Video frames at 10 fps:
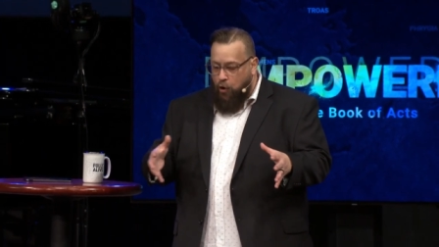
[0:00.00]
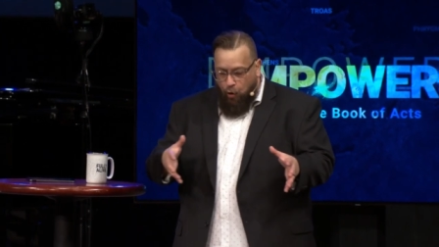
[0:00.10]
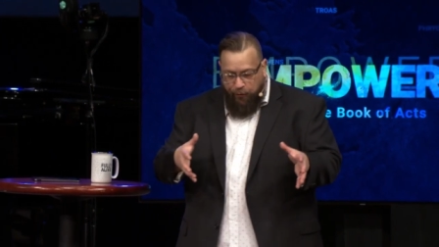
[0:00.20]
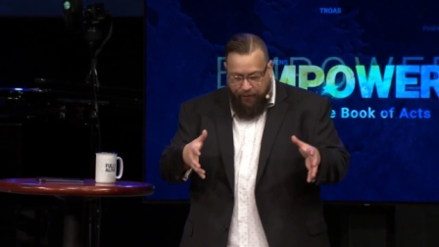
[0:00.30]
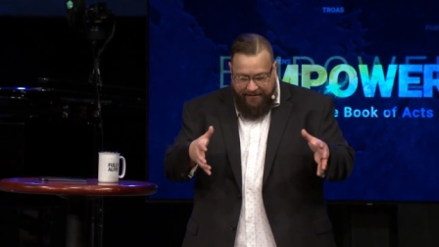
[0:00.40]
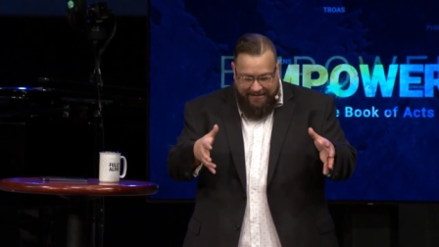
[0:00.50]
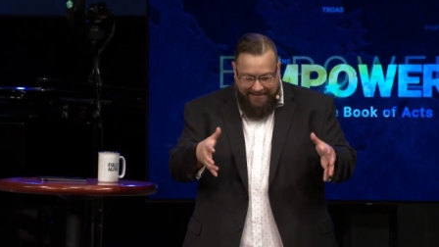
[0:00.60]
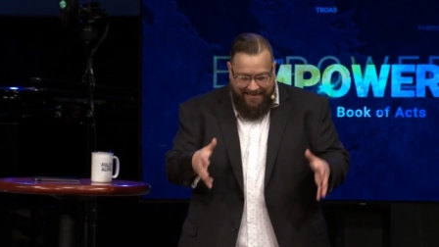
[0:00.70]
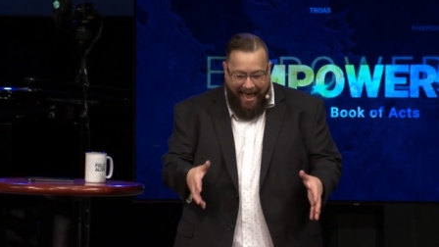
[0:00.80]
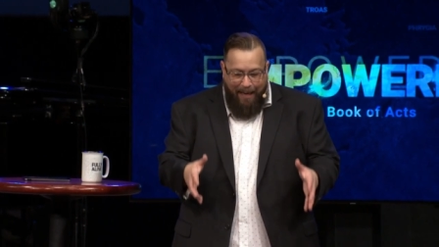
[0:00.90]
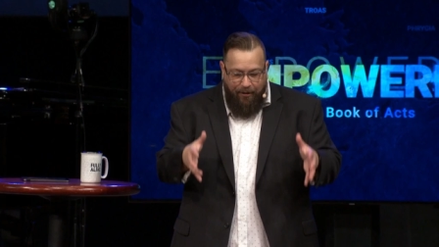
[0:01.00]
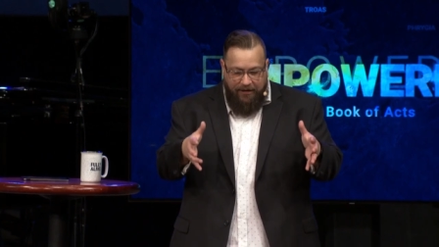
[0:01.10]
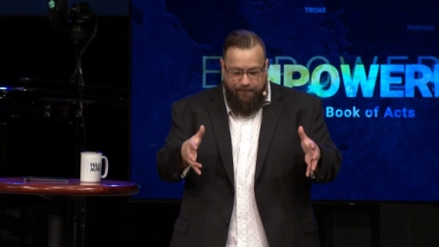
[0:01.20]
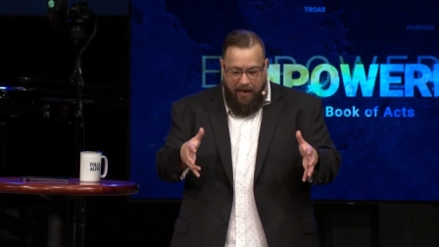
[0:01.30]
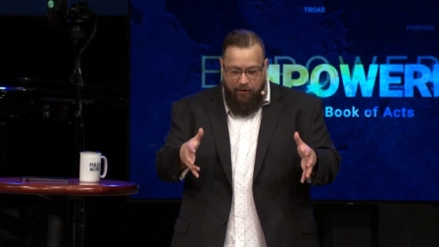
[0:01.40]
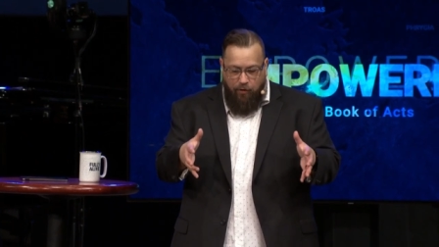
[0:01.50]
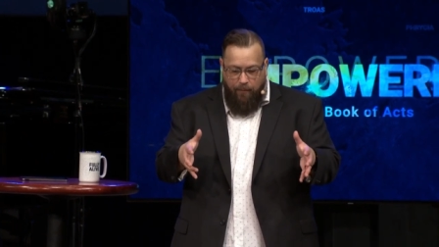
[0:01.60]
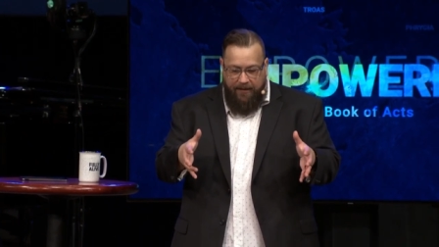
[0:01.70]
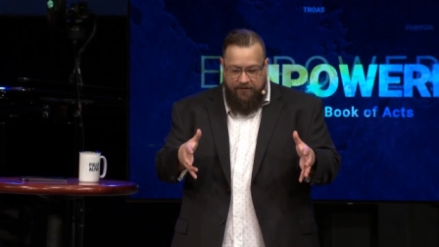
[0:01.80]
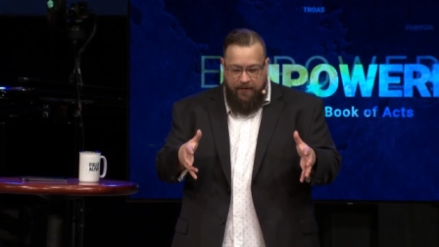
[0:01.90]
Corinth was established by the
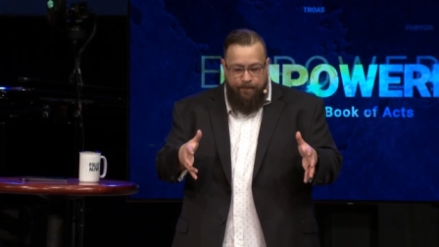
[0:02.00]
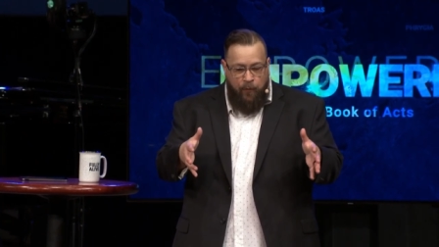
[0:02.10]
Romans,